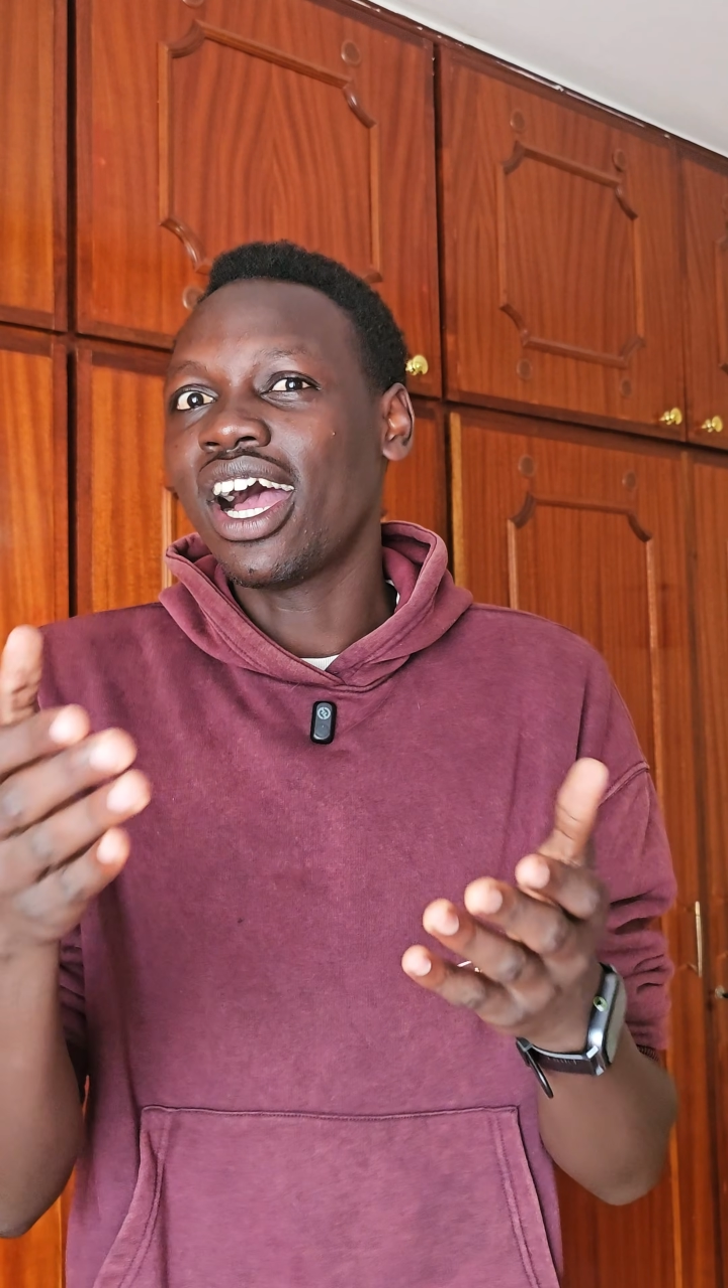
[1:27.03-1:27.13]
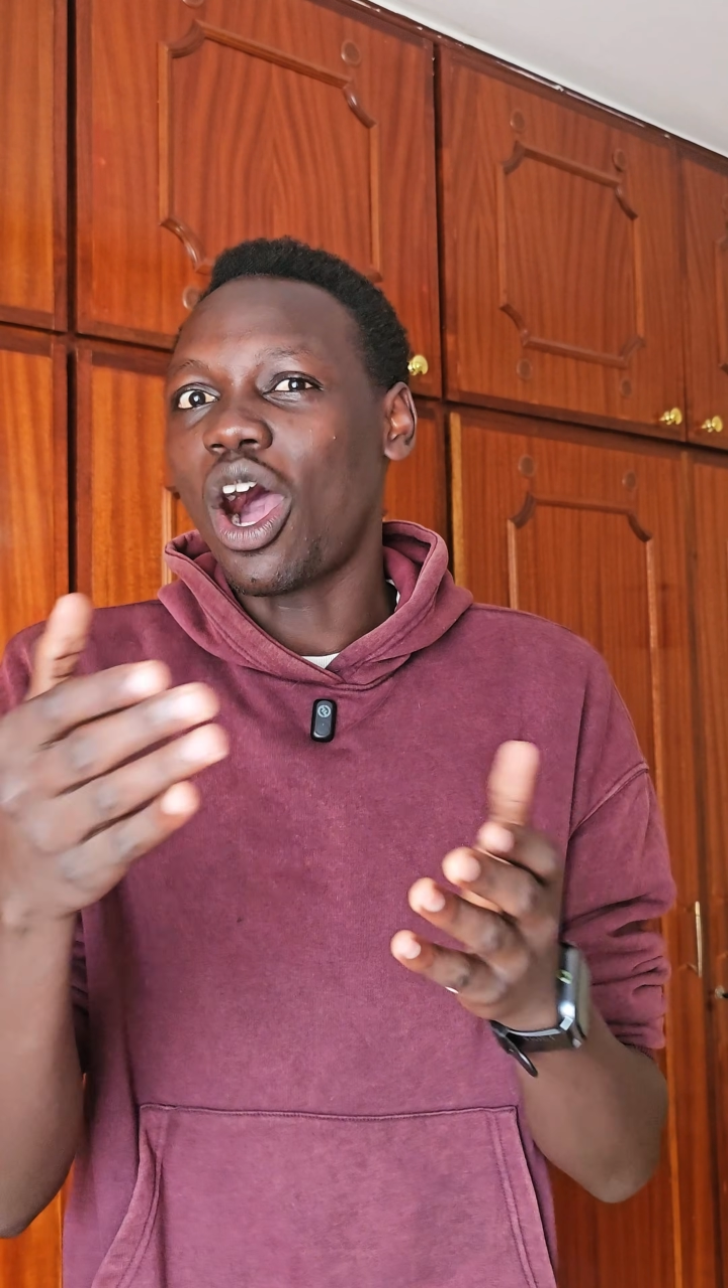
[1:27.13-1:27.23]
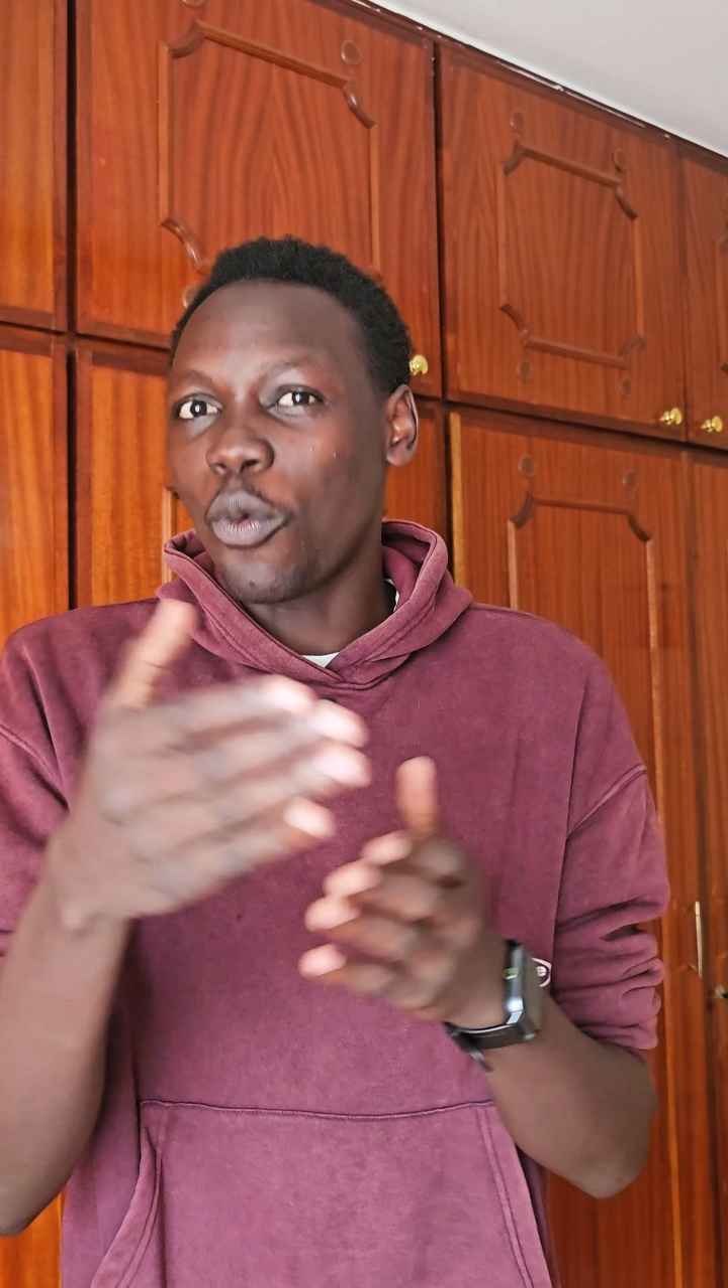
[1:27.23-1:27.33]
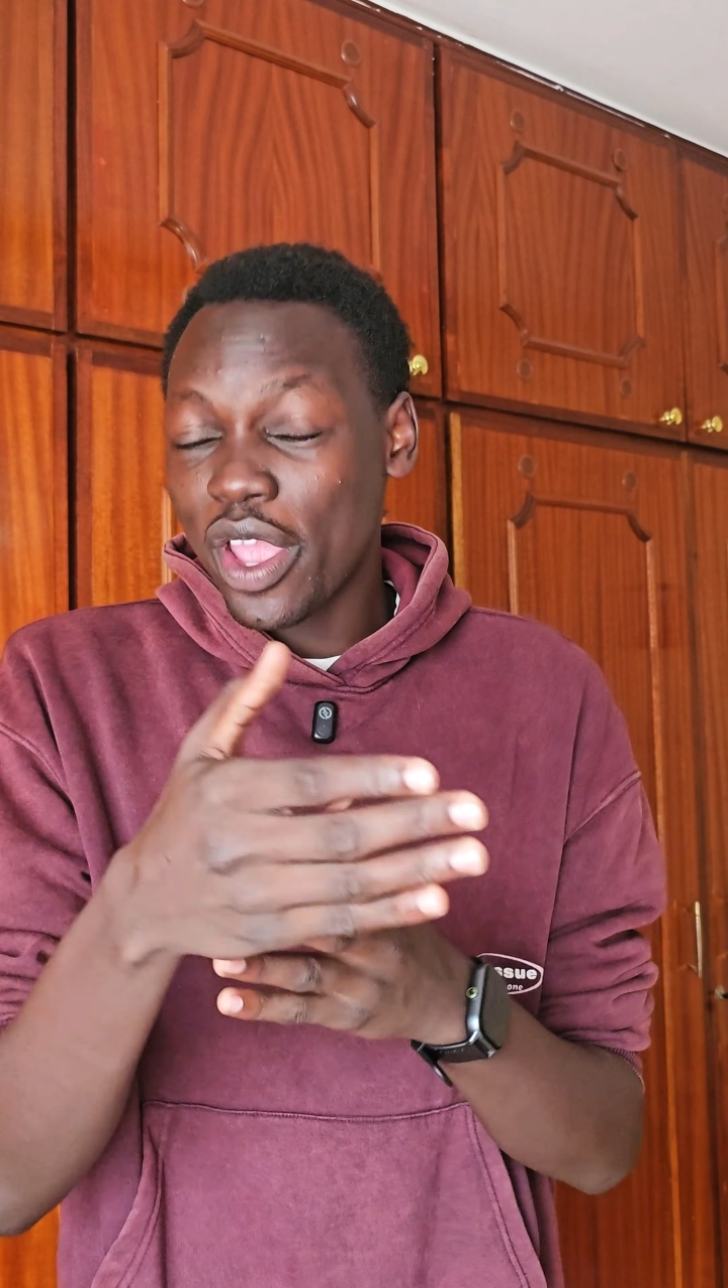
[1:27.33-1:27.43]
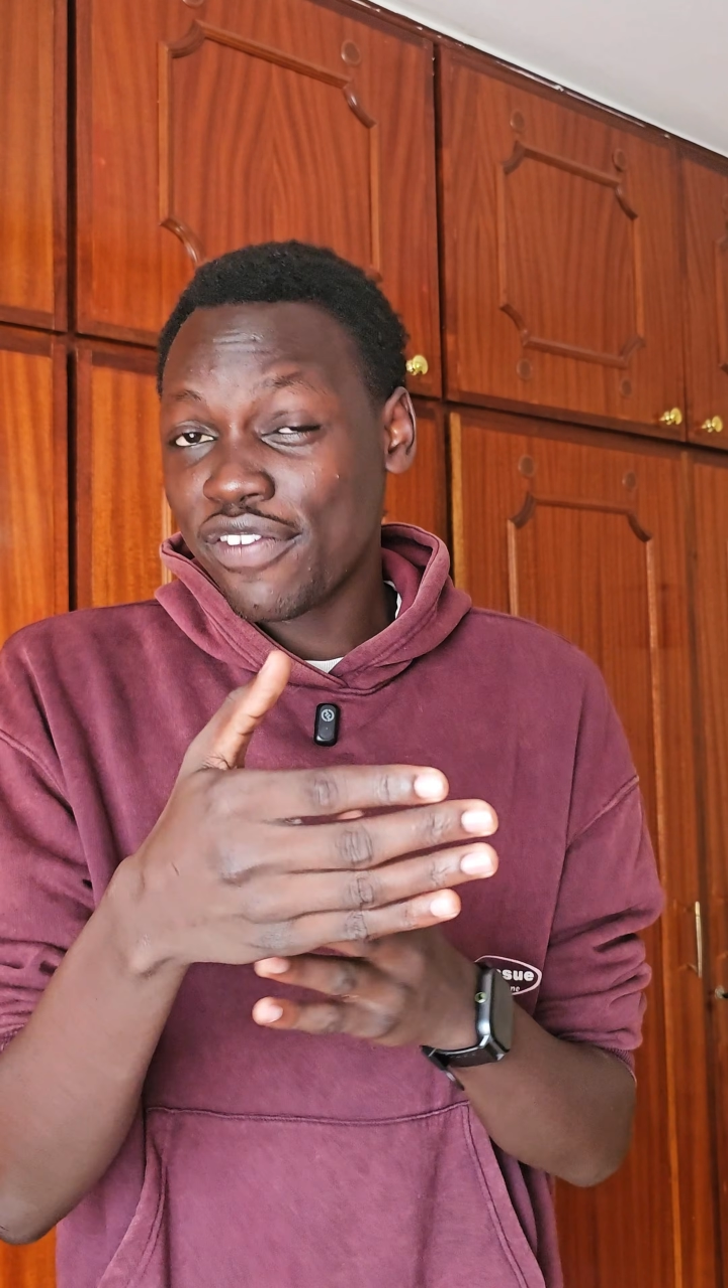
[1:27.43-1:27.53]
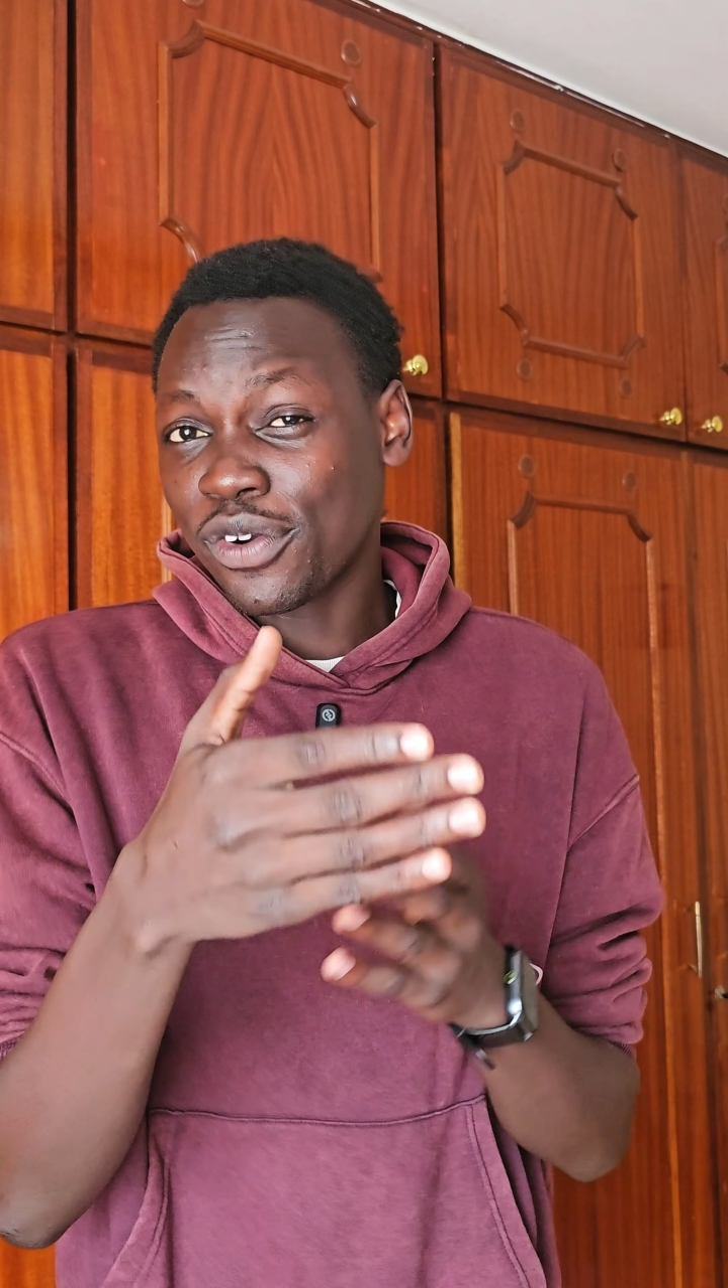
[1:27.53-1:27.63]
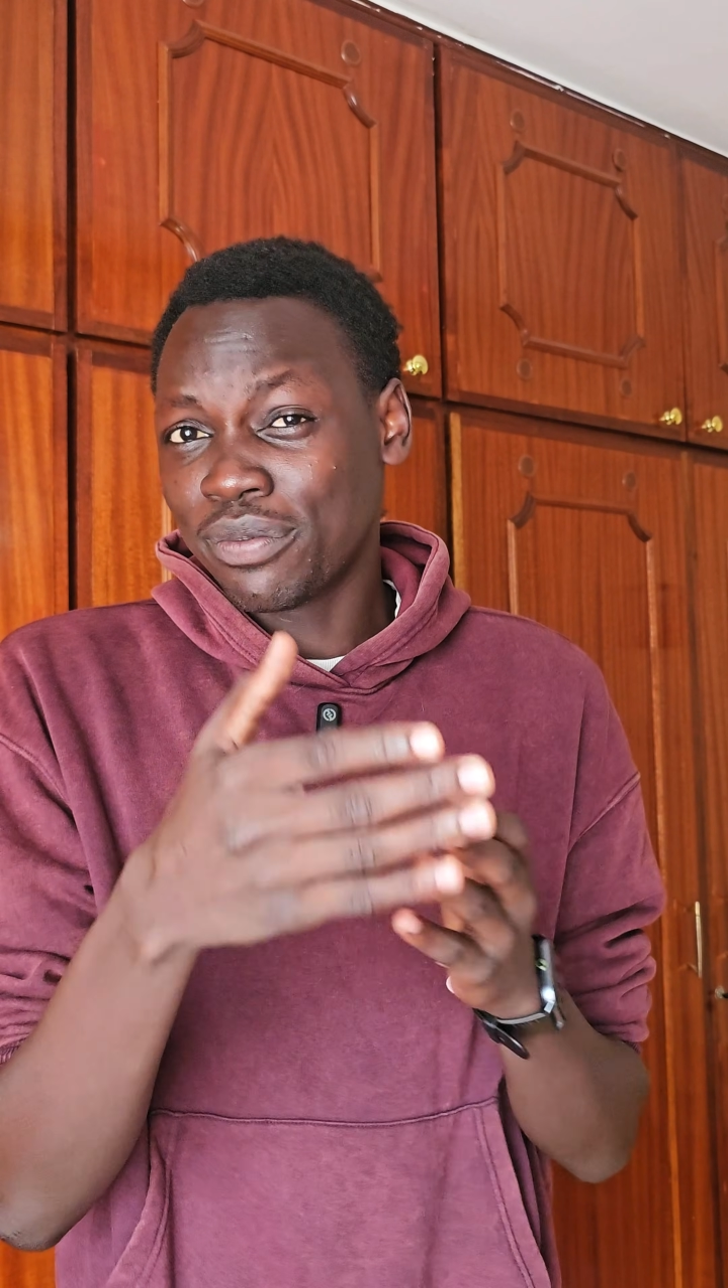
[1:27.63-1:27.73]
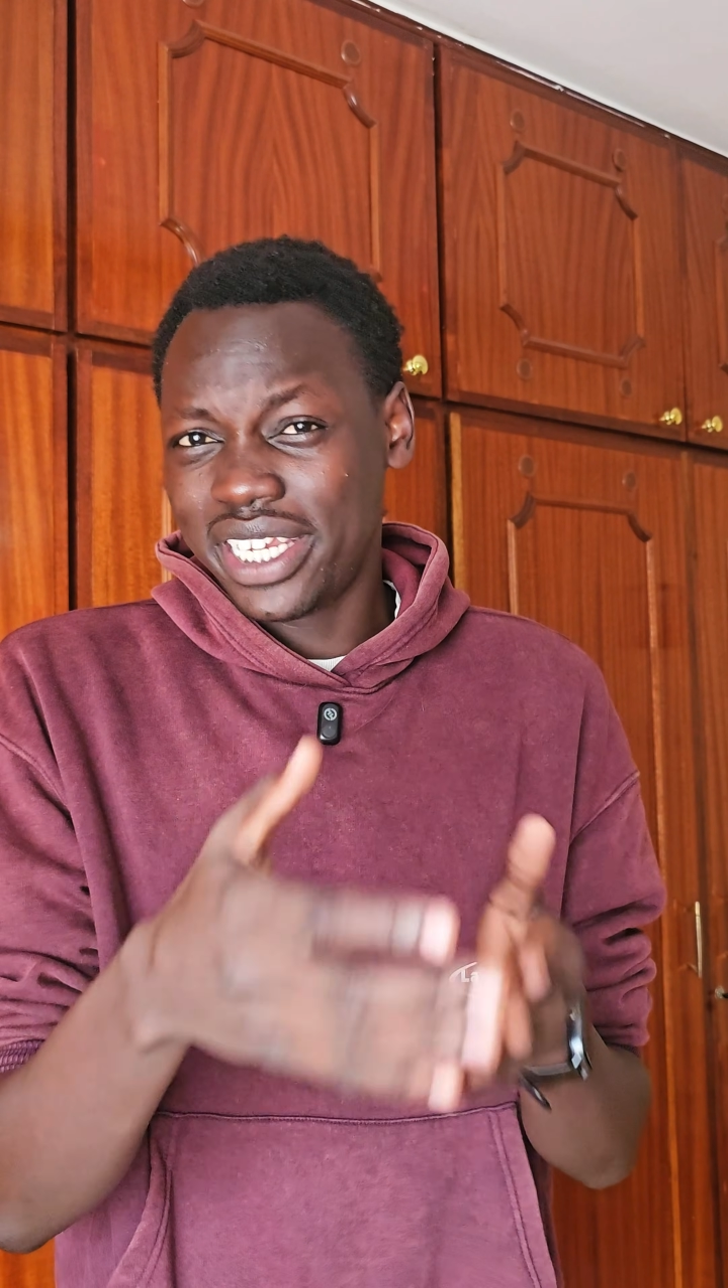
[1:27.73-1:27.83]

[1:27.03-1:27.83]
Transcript: away from